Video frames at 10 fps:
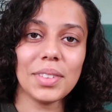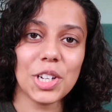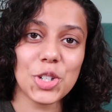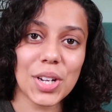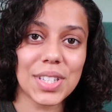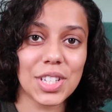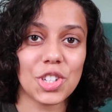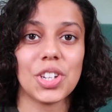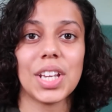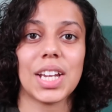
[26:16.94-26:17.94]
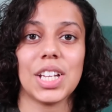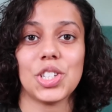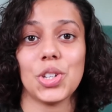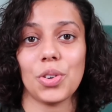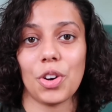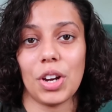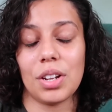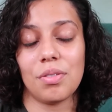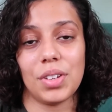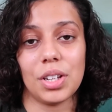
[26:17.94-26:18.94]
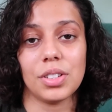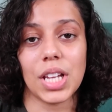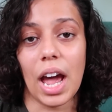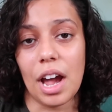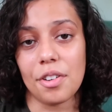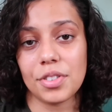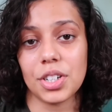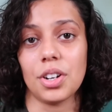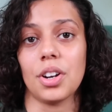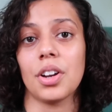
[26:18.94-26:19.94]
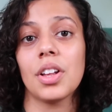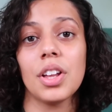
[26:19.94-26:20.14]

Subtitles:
transitioning into a creative field after